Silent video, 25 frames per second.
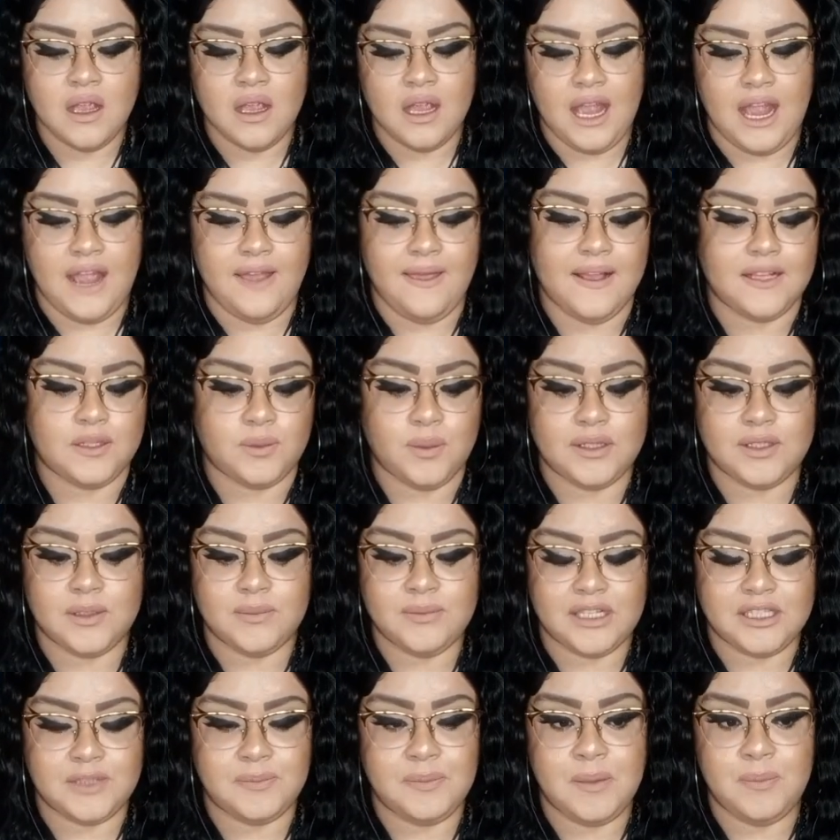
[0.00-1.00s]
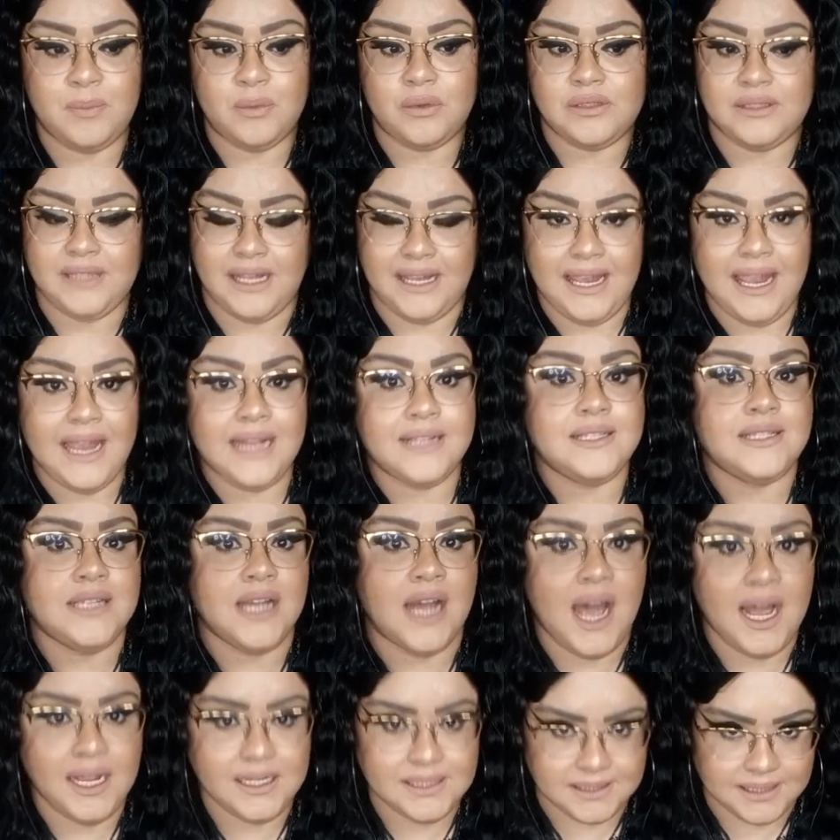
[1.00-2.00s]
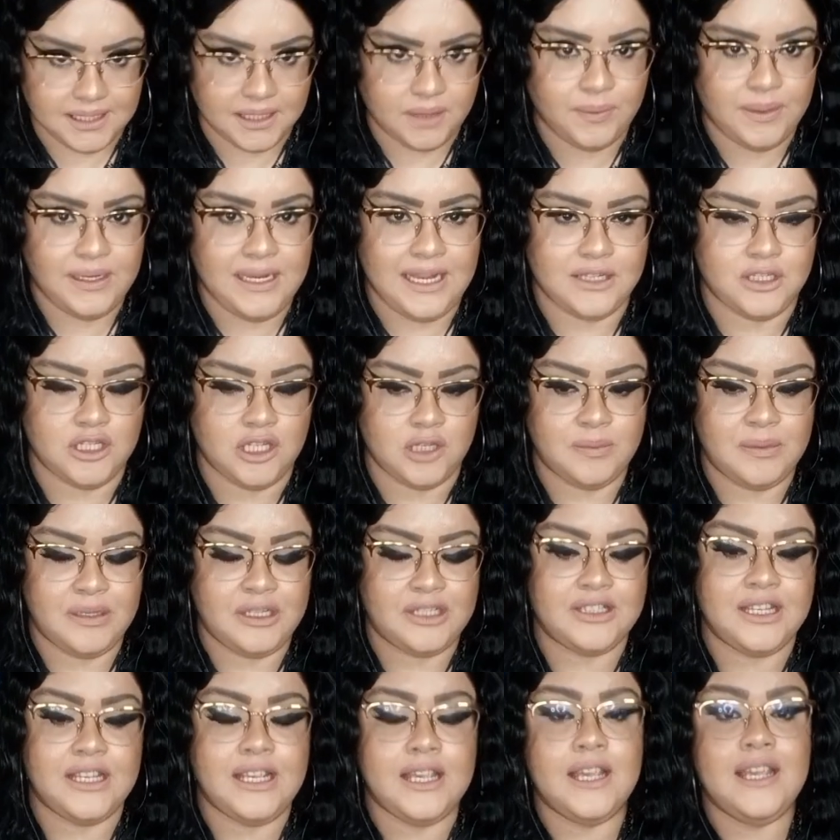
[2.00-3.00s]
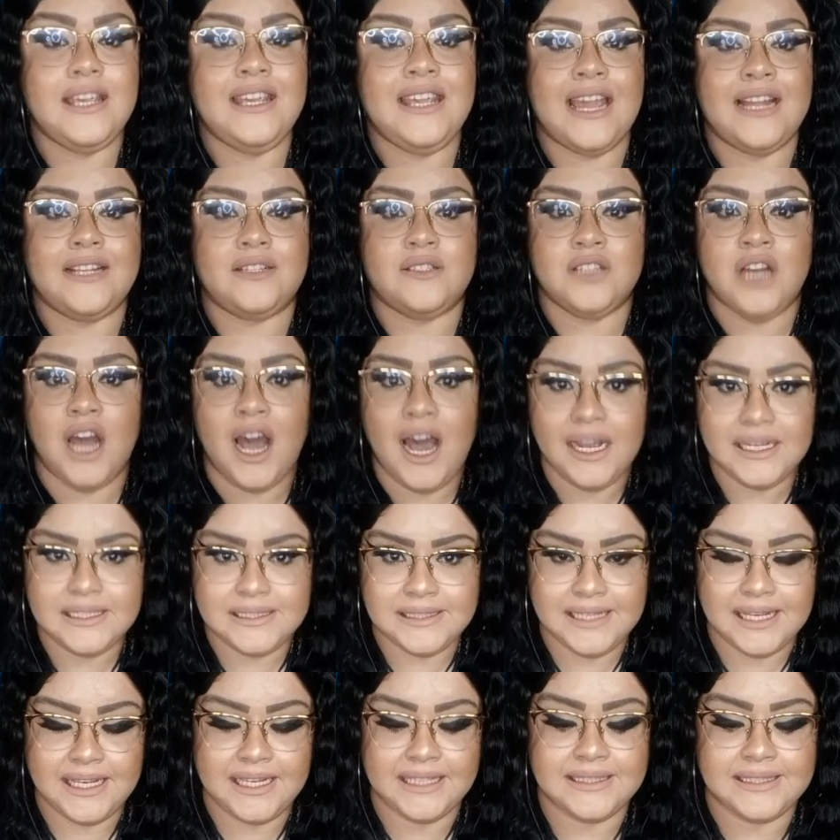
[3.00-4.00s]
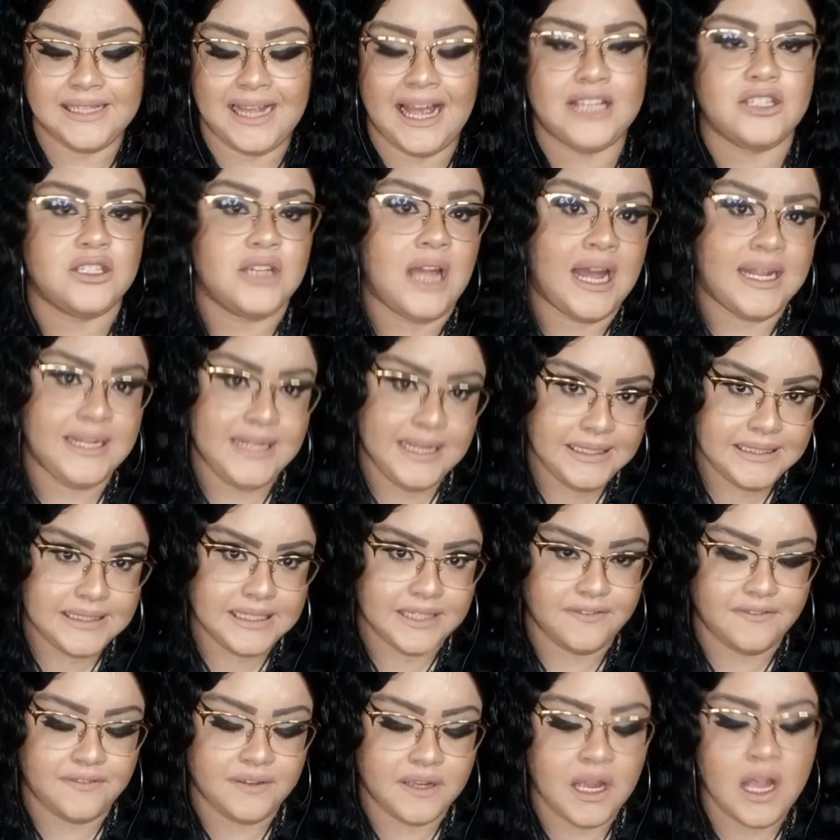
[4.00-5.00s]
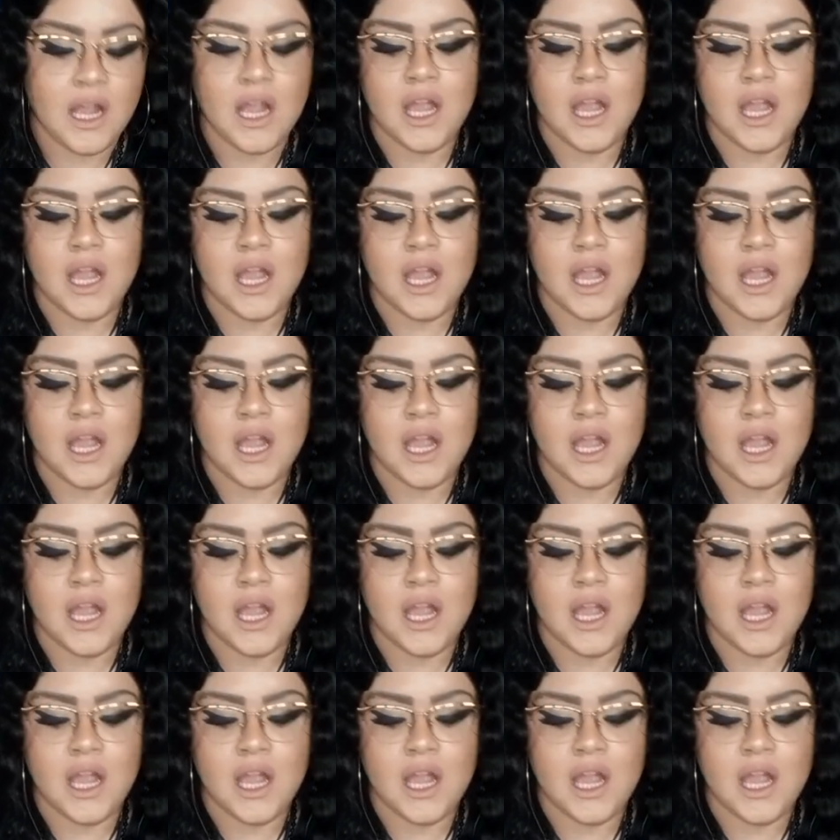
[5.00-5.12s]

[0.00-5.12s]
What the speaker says: And that's why sometimes people stay in toxic relationships, because it can get toxic / addictive.